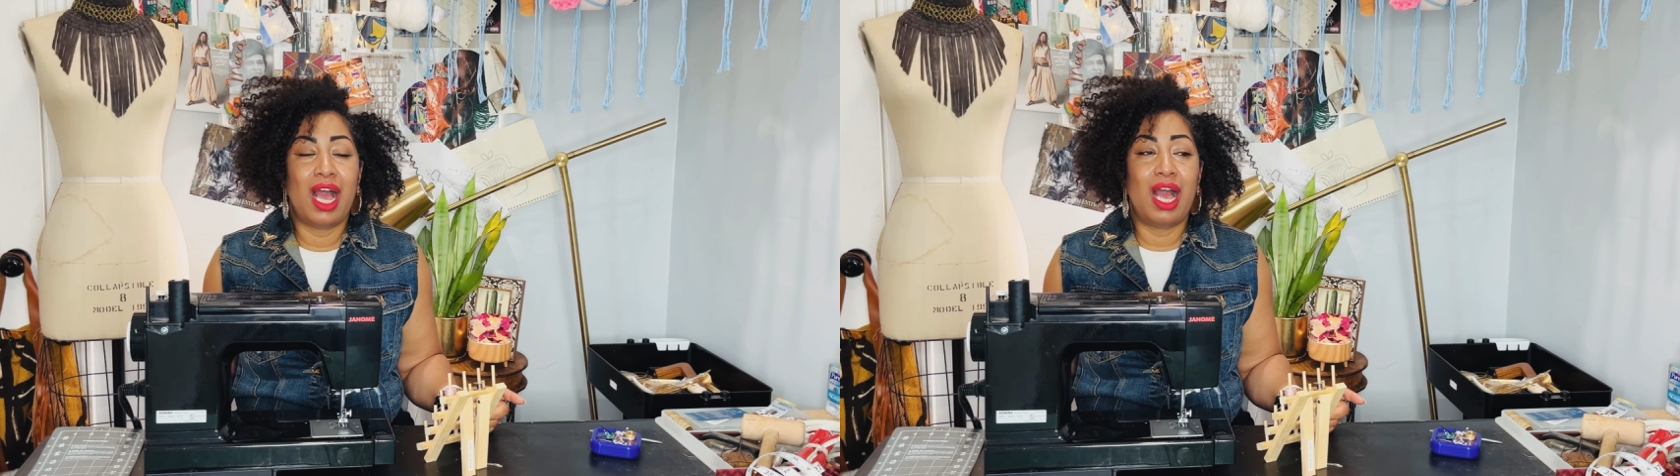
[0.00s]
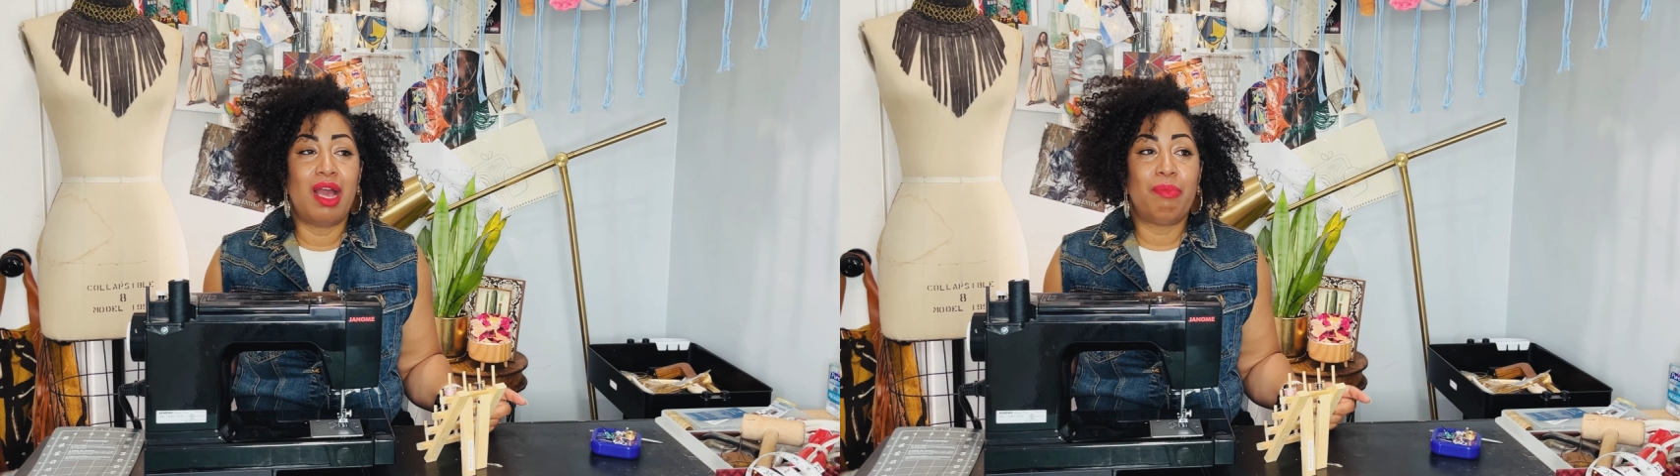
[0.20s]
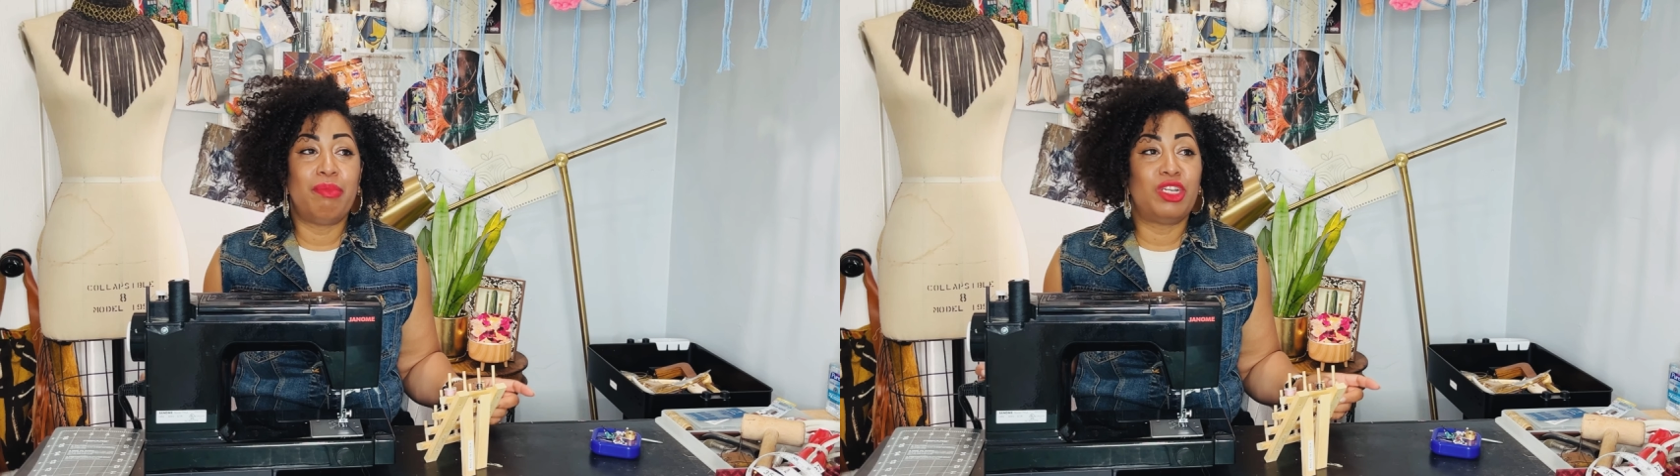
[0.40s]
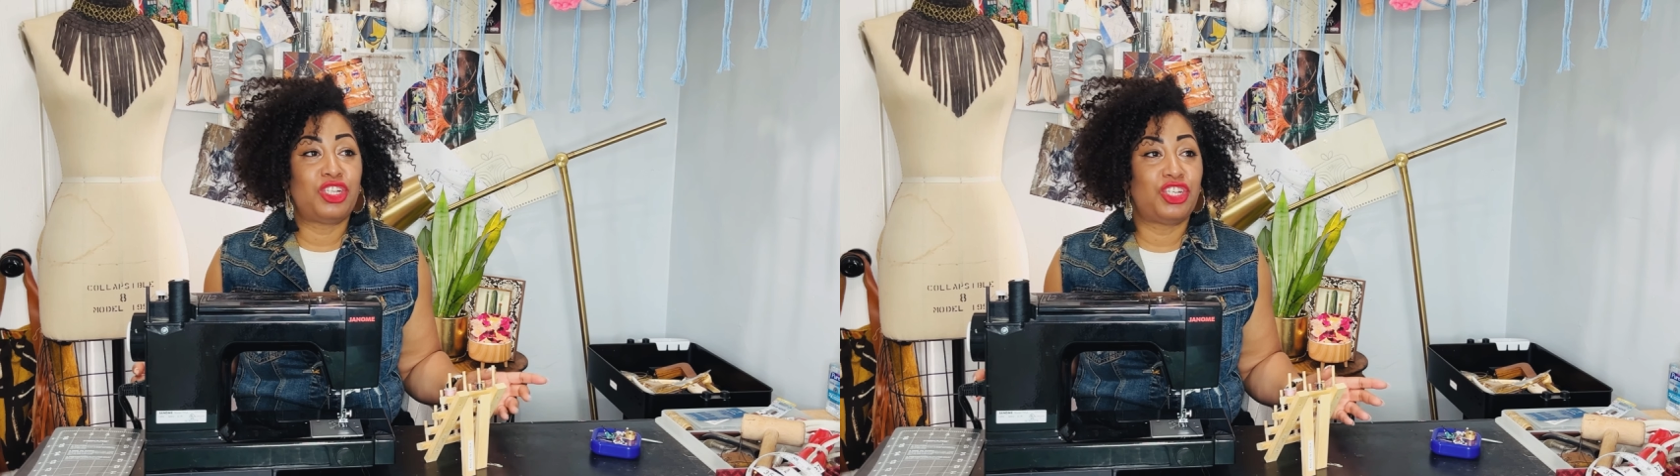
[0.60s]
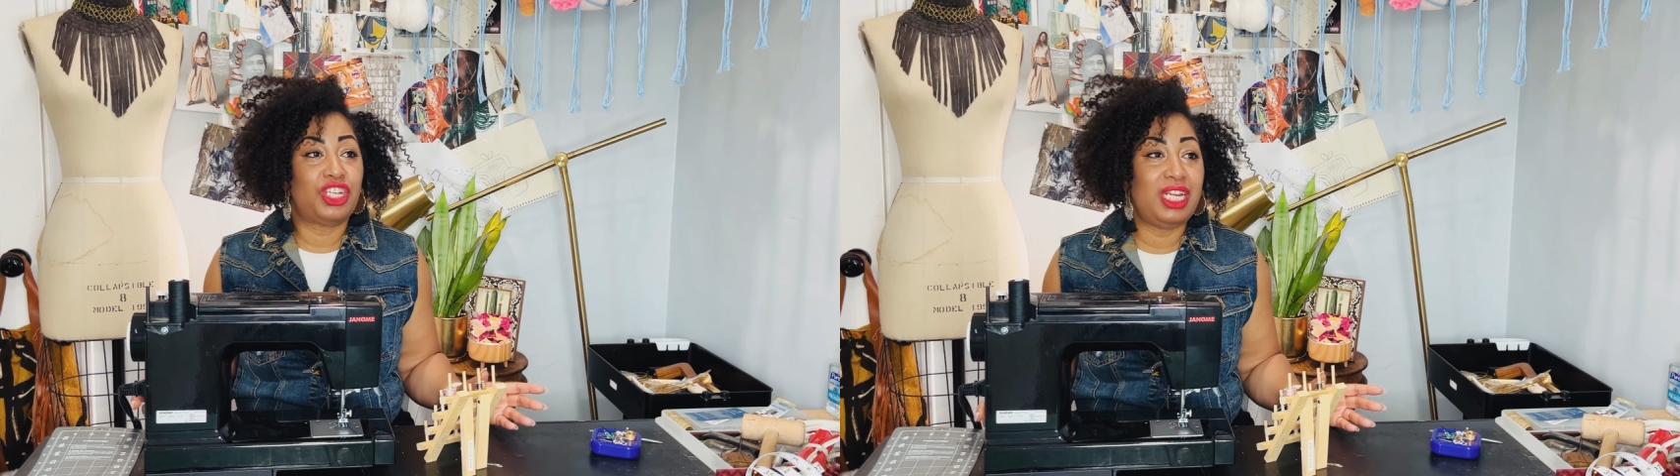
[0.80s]
a
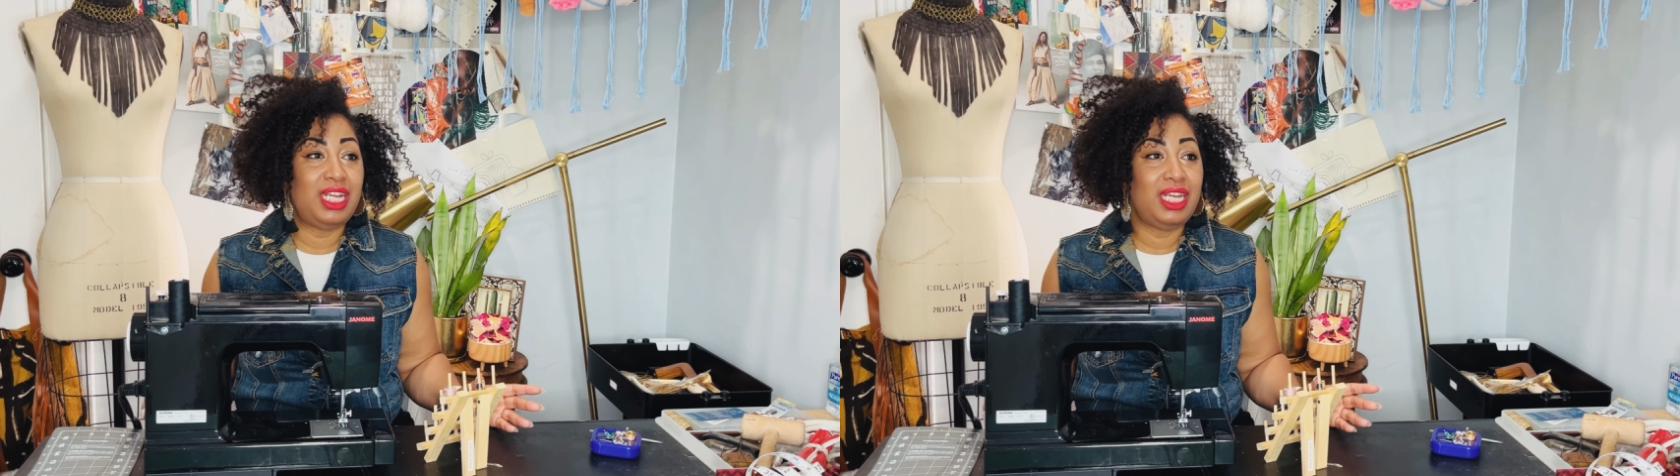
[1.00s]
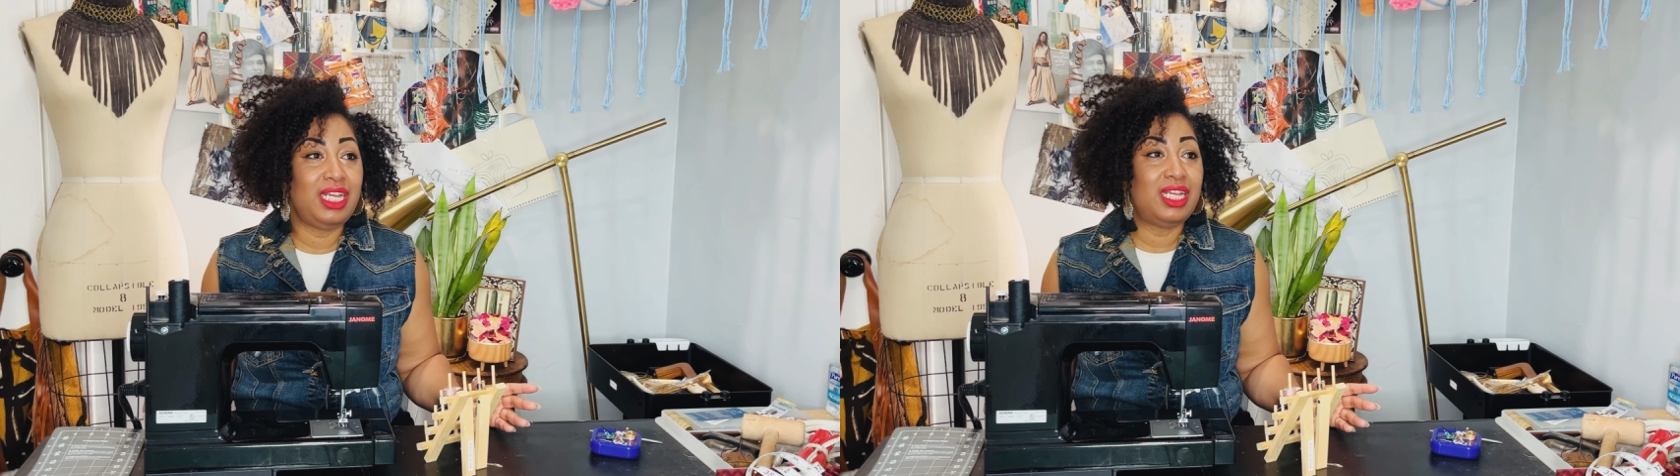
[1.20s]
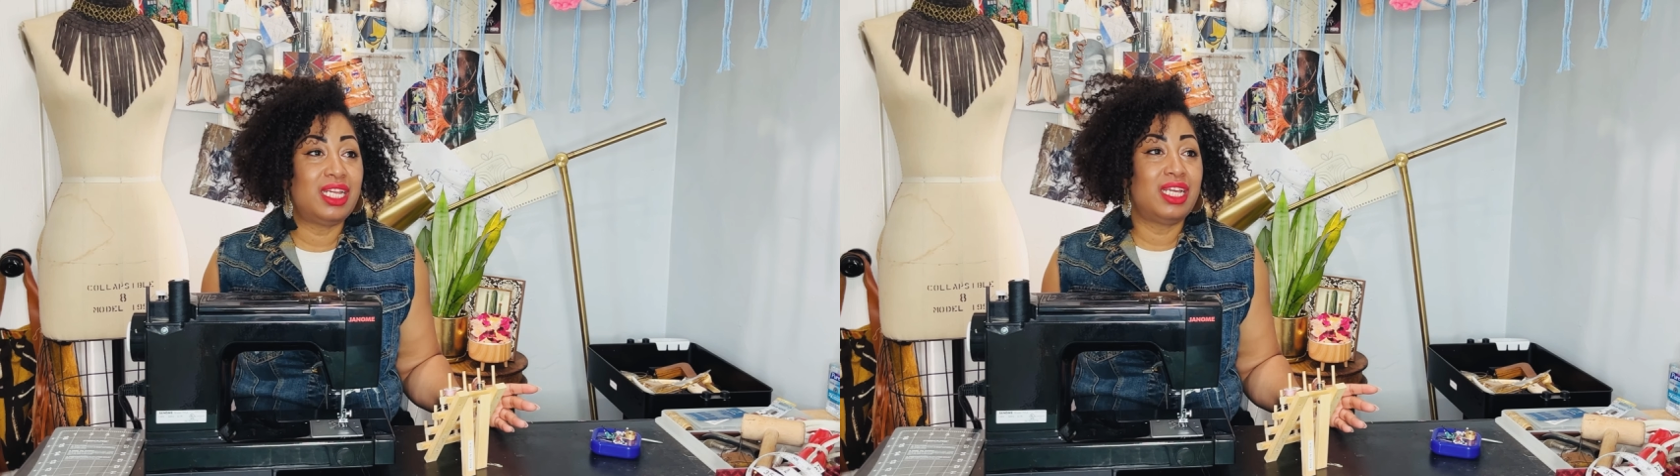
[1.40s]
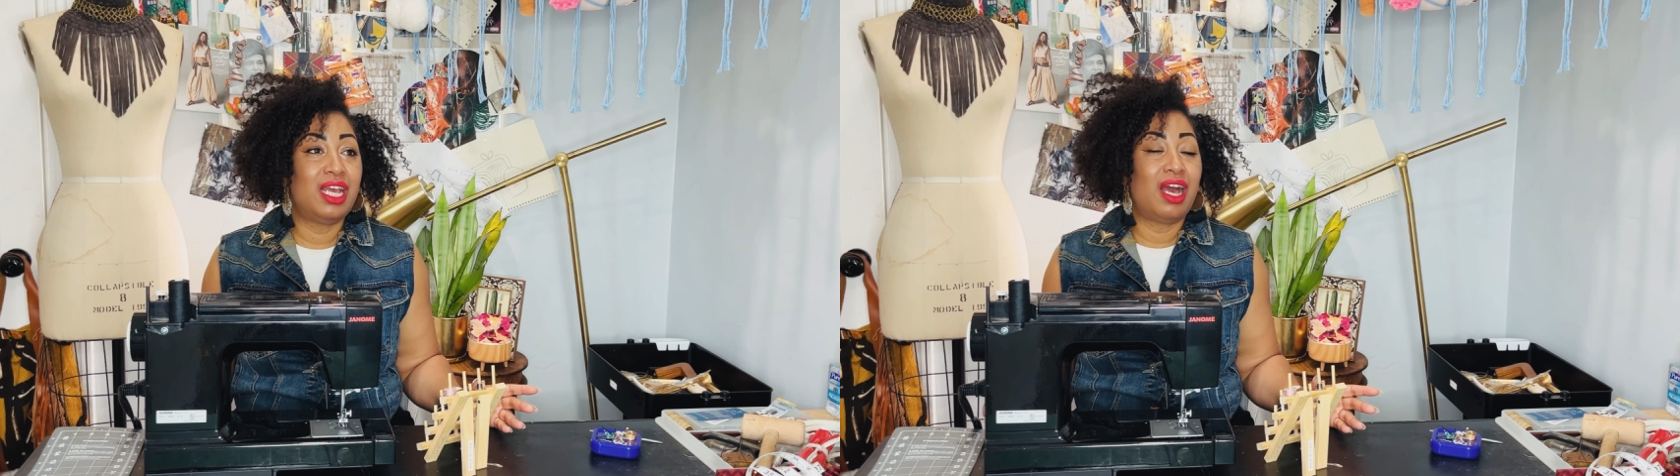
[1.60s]
machine